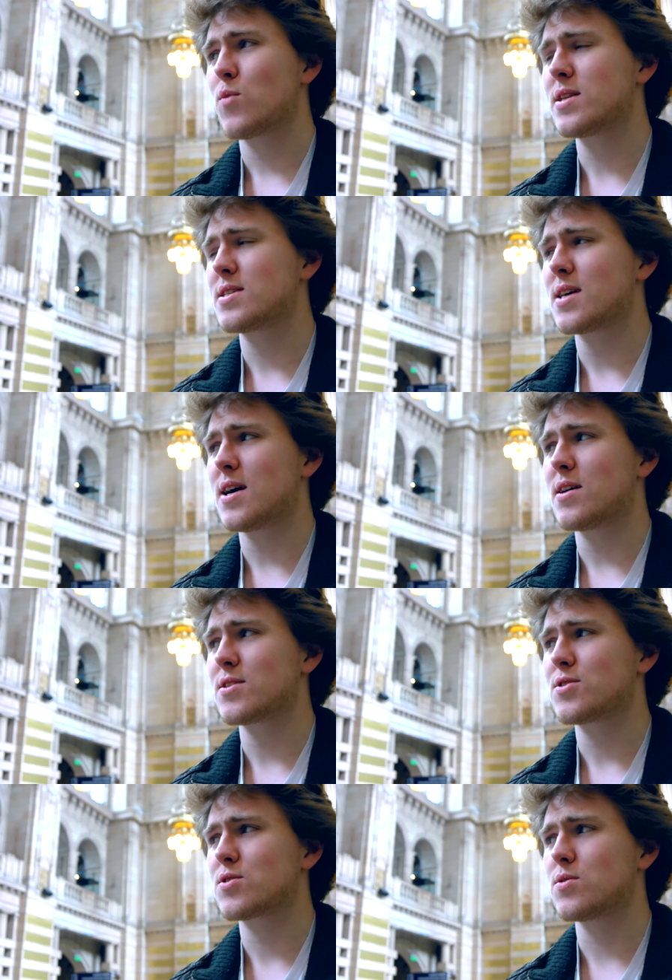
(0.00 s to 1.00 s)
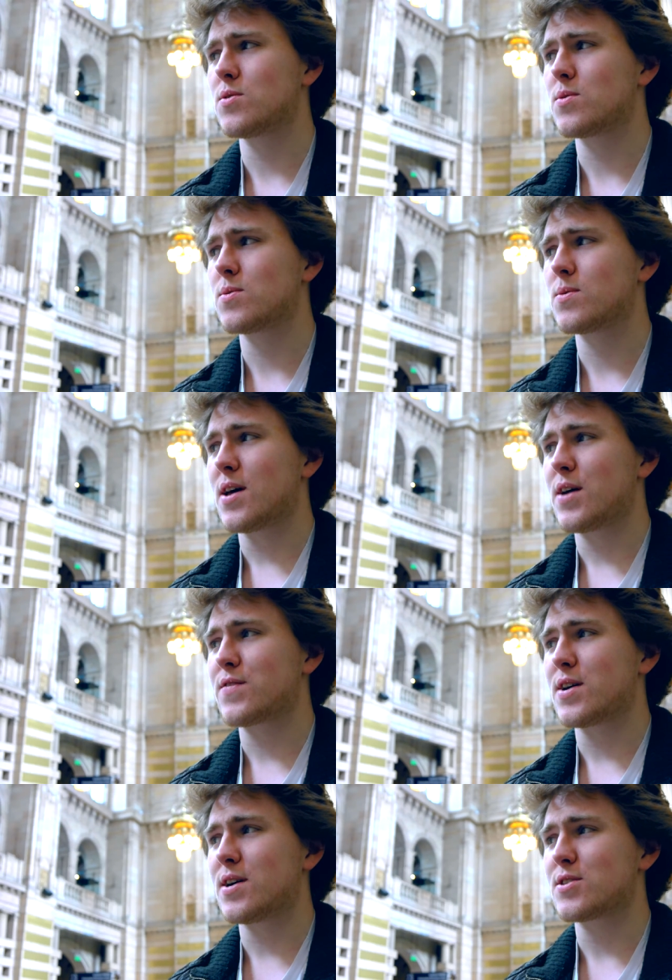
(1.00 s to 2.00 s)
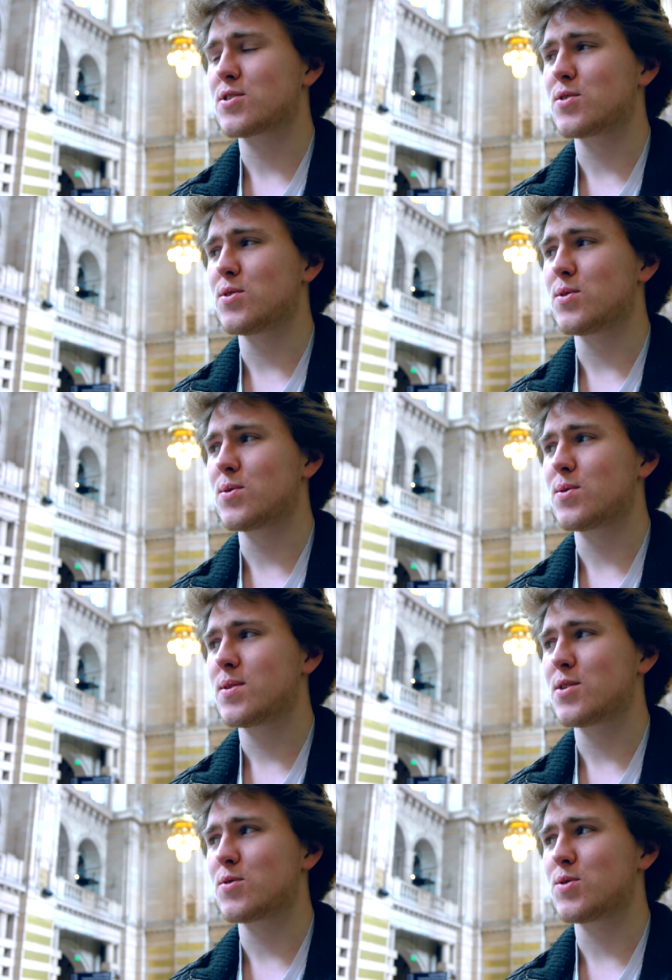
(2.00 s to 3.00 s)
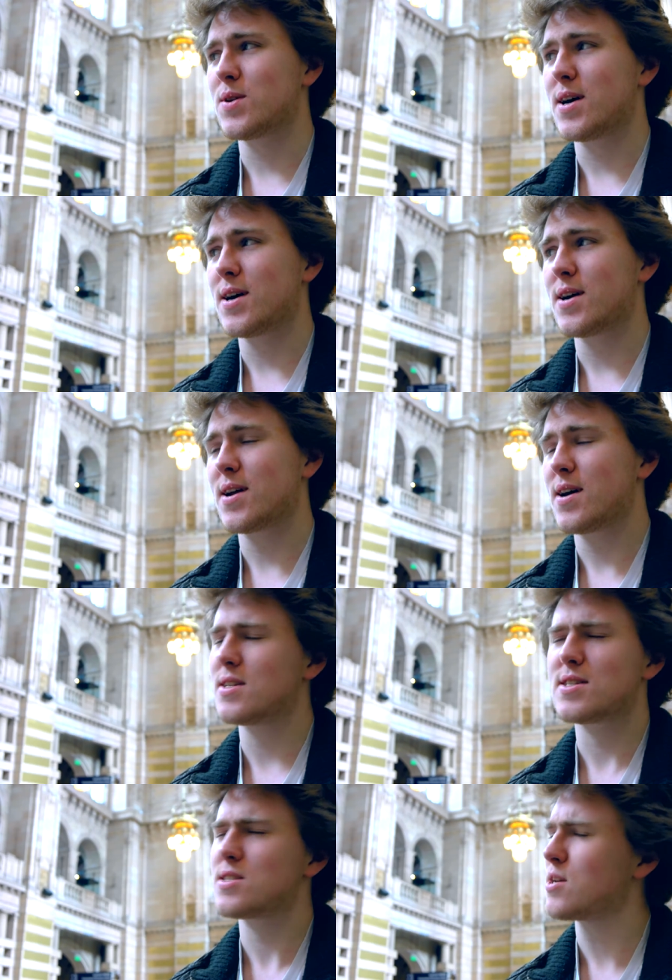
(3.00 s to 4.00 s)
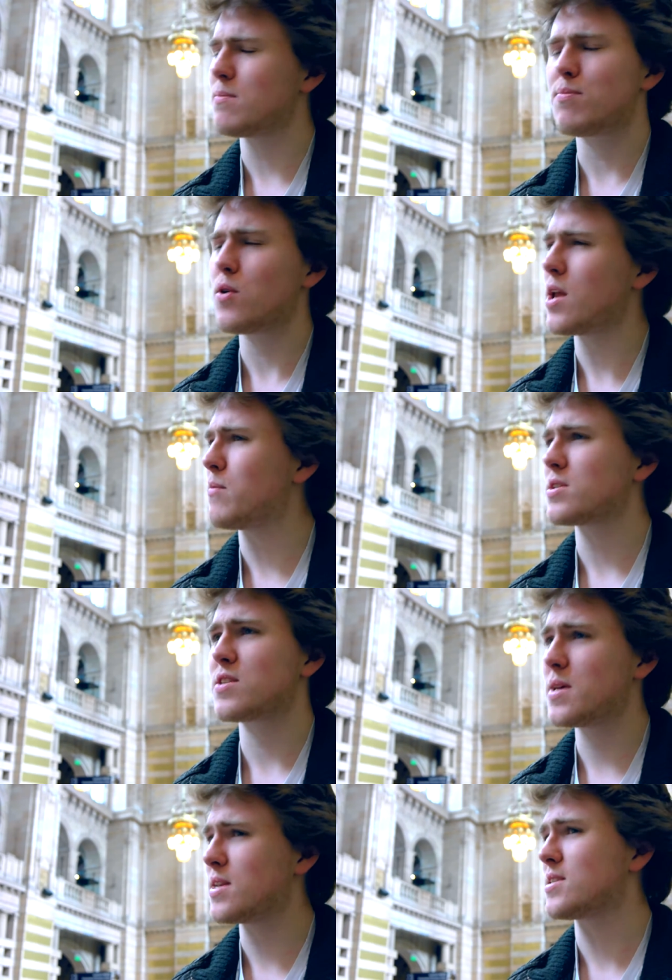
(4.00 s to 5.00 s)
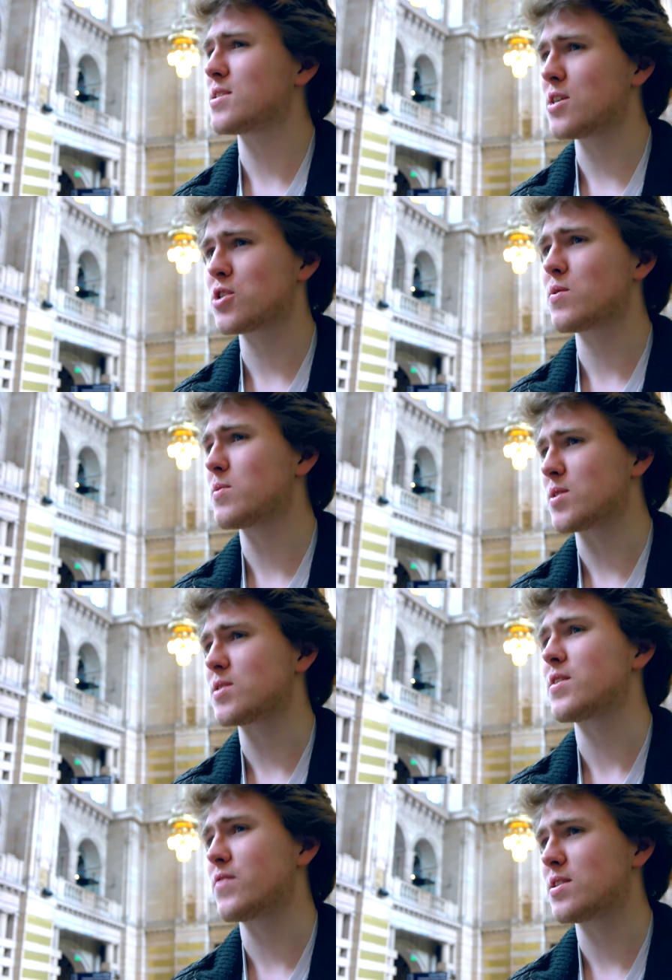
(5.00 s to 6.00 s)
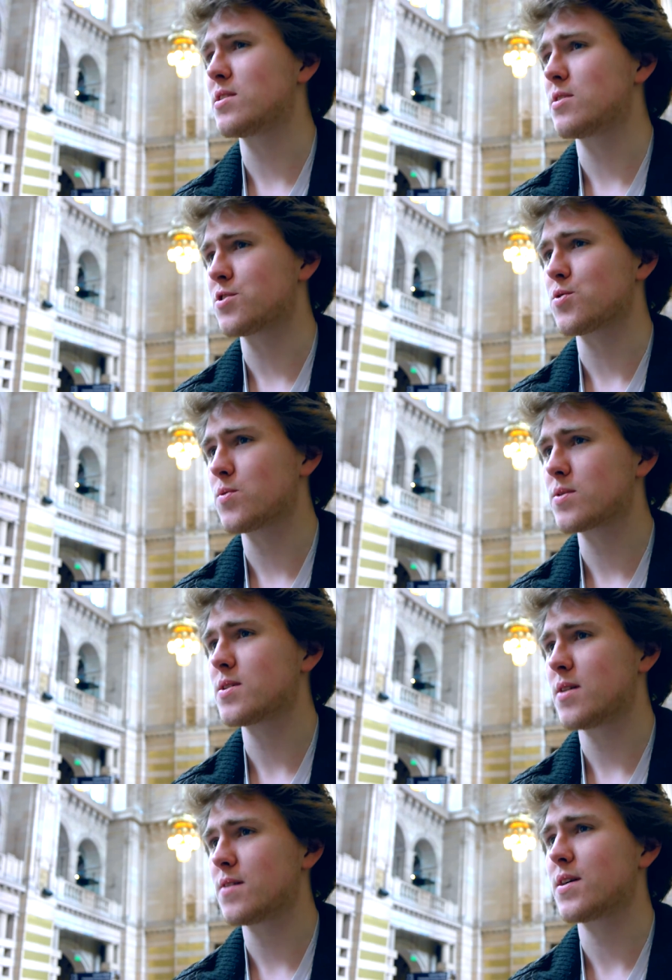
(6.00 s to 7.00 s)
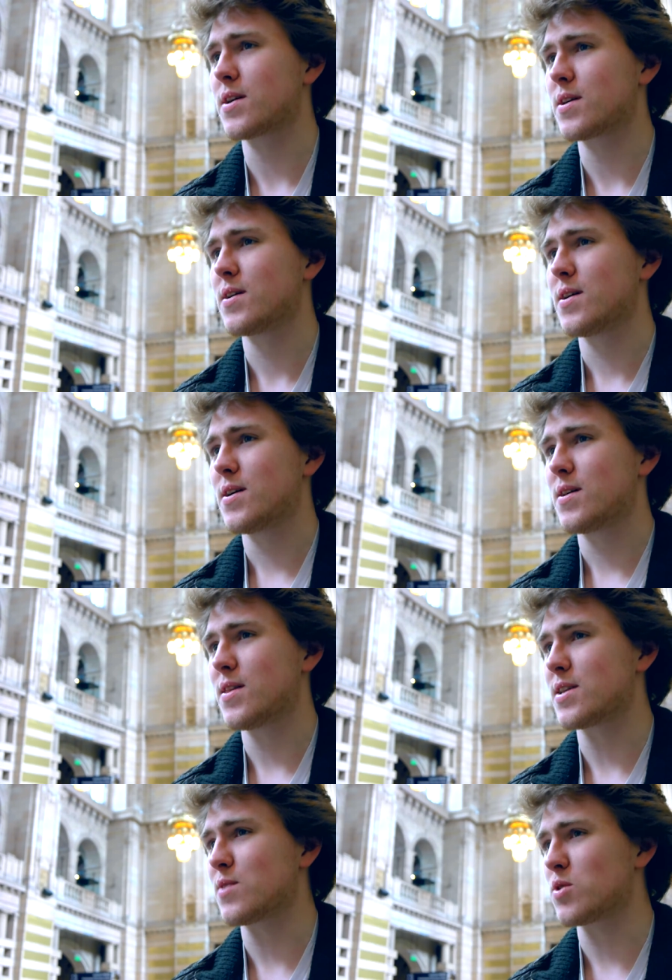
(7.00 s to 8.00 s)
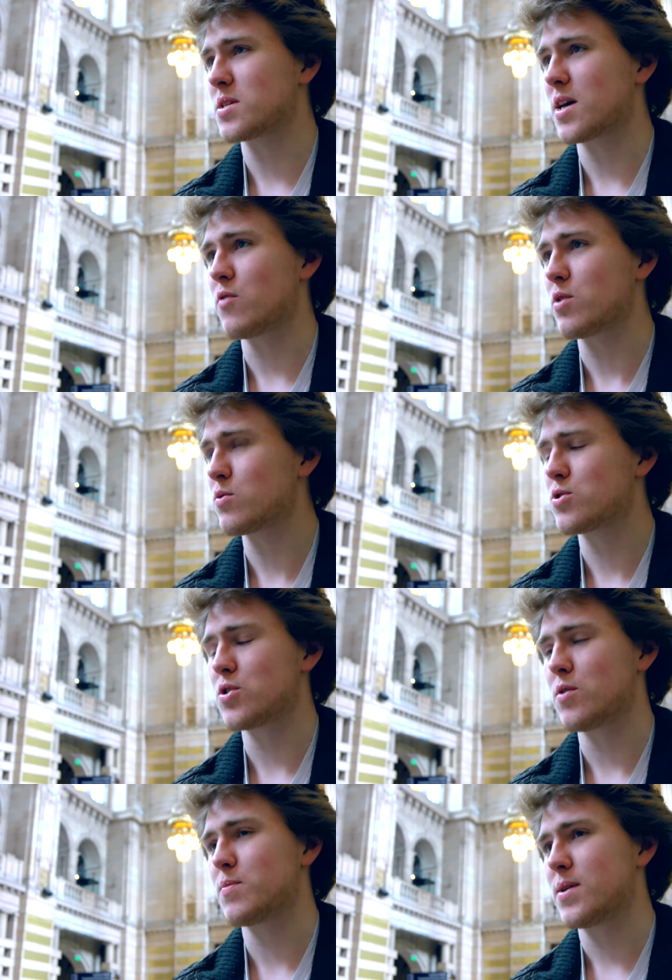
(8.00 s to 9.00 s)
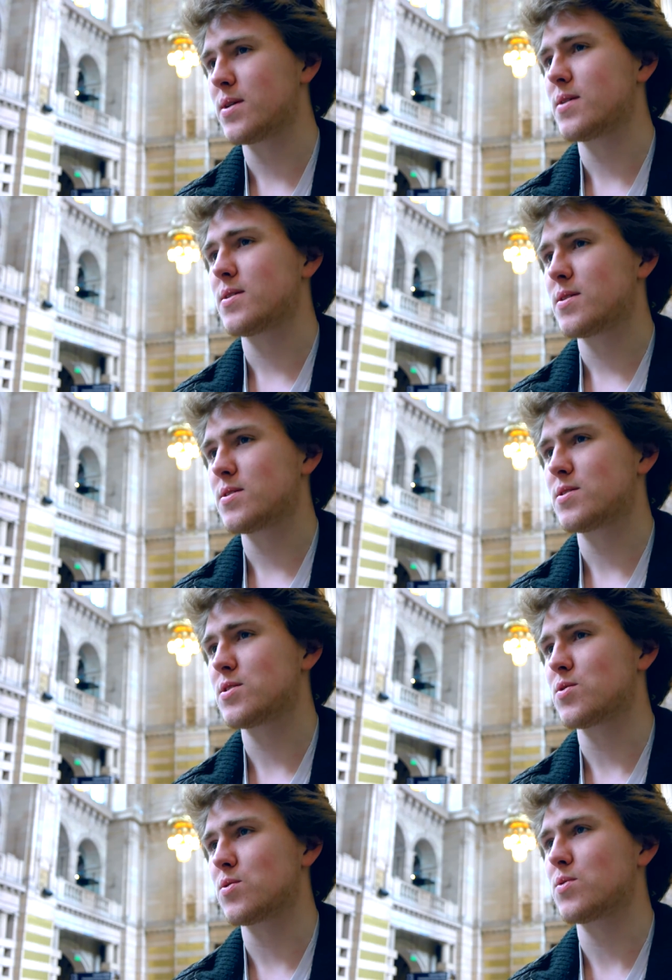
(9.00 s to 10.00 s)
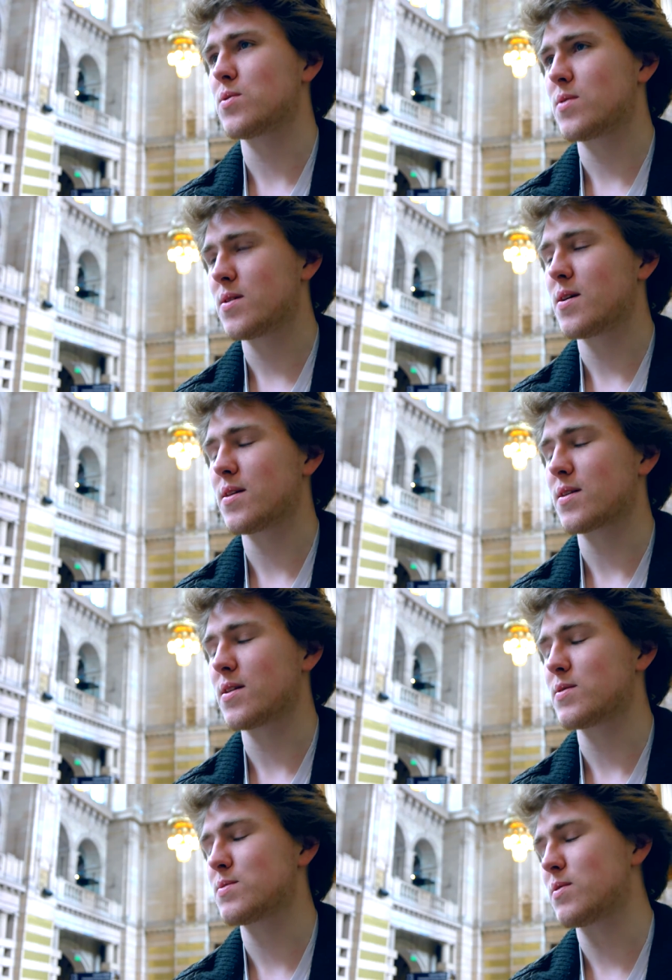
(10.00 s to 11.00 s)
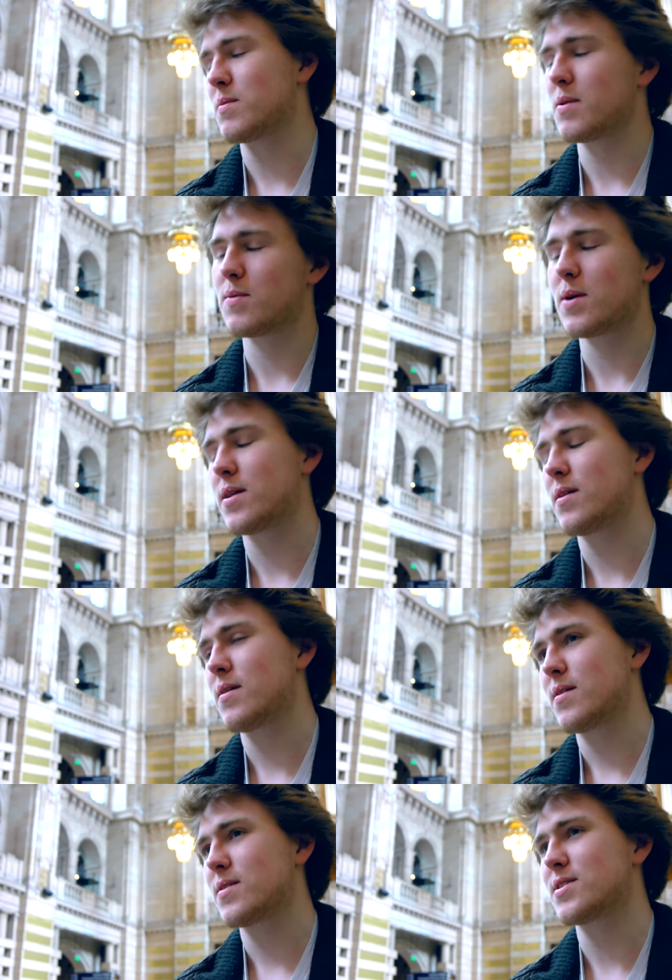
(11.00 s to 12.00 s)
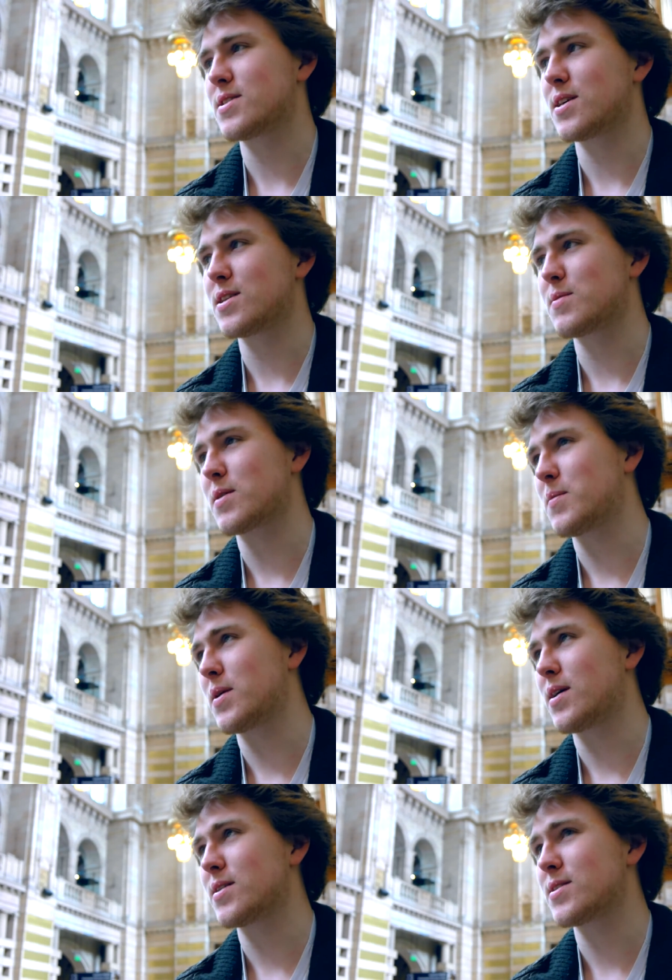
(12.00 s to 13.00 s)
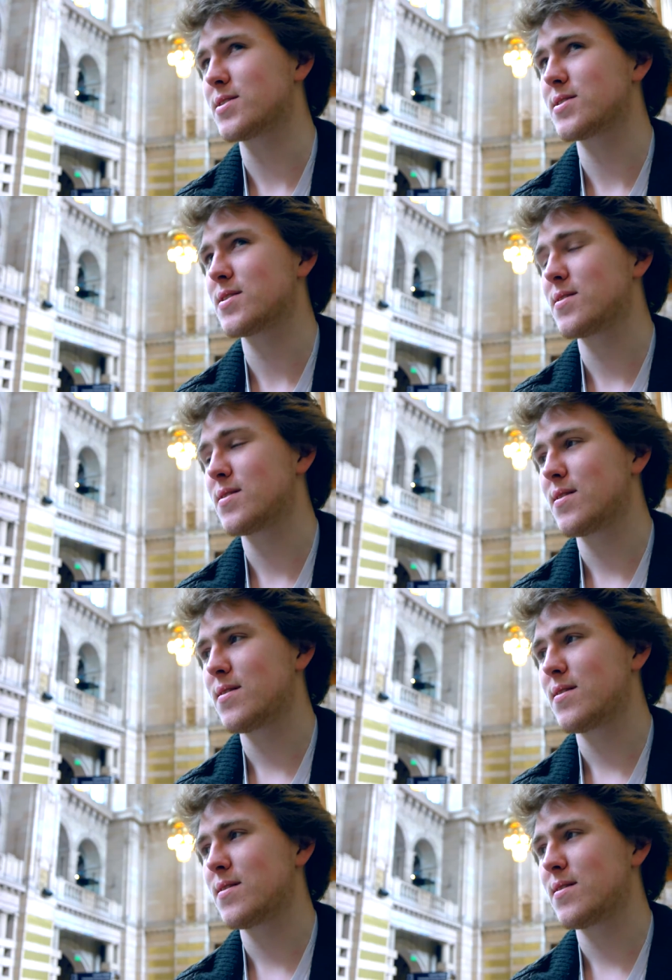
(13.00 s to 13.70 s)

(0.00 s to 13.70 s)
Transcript: Went to art school, left art school, still doing art. At some point I must have made a decision when I was at 17 years old, I think, that I didn't want to get a real job. So I think that was probably when I decided to become an artist.